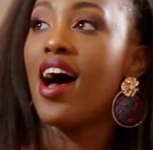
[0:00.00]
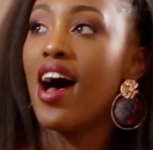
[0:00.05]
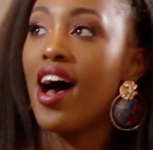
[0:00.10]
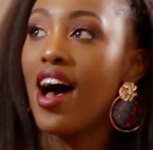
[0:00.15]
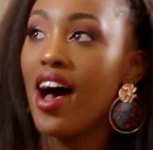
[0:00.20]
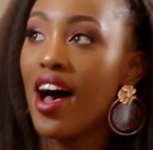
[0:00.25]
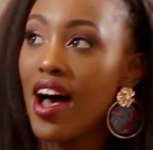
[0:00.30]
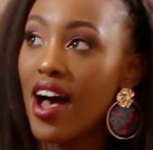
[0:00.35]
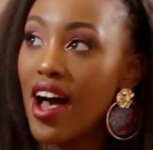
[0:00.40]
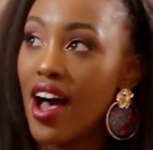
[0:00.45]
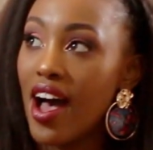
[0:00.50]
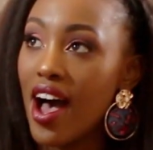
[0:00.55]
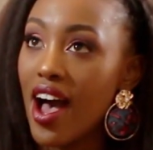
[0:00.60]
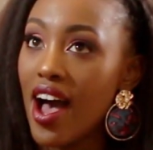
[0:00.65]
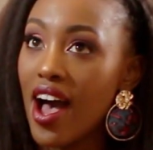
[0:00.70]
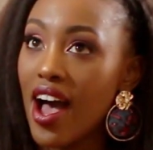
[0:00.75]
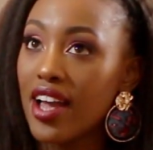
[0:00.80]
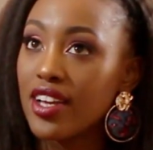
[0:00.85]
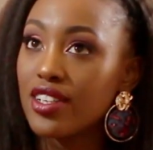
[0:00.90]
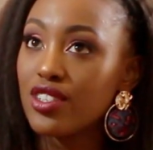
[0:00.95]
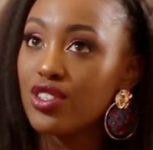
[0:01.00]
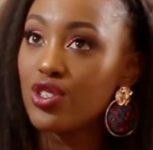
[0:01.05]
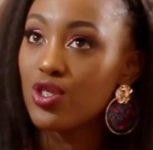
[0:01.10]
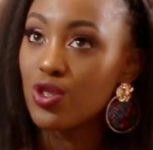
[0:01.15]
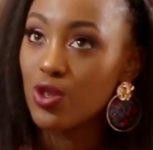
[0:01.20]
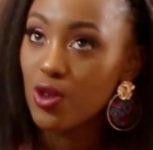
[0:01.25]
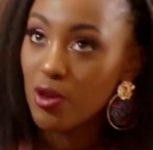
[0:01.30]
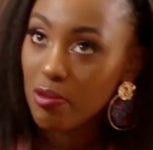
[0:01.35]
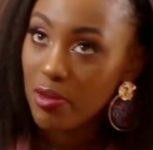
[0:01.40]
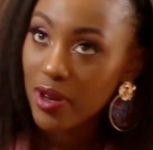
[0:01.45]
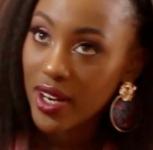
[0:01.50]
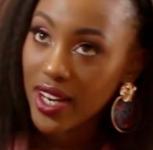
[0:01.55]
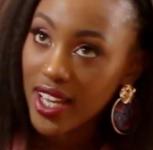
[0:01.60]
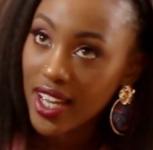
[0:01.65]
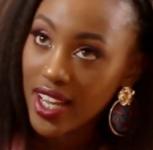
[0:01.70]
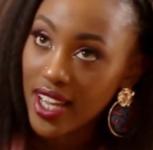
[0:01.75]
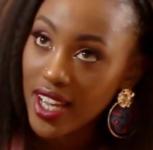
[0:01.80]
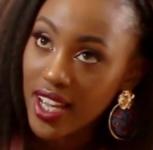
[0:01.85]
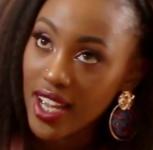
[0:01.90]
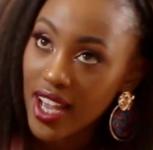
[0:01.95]
I do
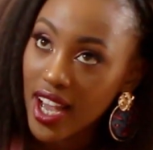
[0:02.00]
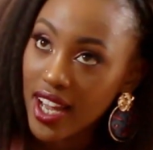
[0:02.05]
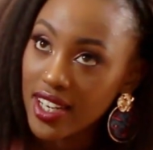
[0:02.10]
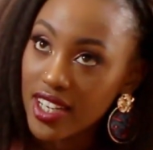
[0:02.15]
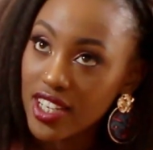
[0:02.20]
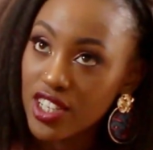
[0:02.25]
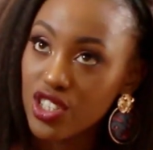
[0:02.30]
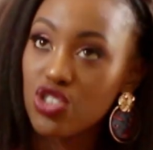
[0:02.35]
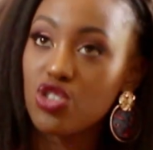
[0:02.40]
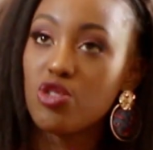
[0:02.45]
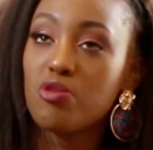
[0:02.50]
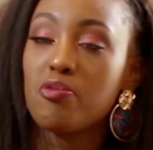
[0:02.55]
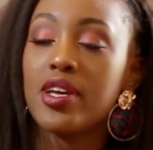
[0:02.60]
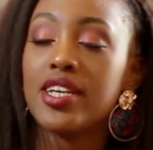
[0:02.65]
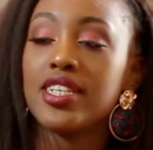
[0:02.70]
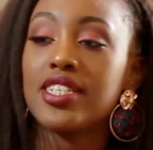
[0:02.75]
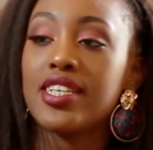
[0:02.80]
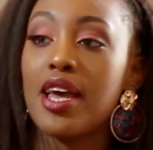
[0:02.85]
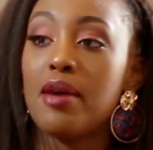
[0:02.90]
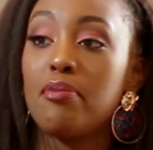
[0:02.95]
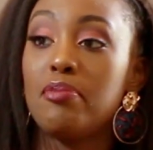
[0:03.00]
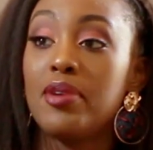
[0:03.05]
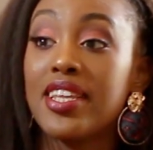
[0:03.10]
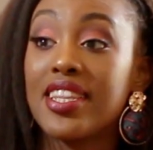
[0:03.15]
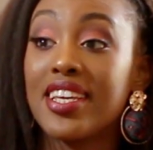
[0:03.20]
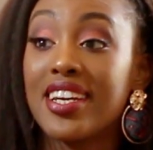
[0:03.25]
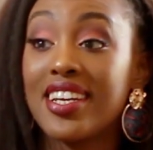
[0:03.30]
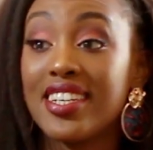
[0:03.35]
play an instrument. I play the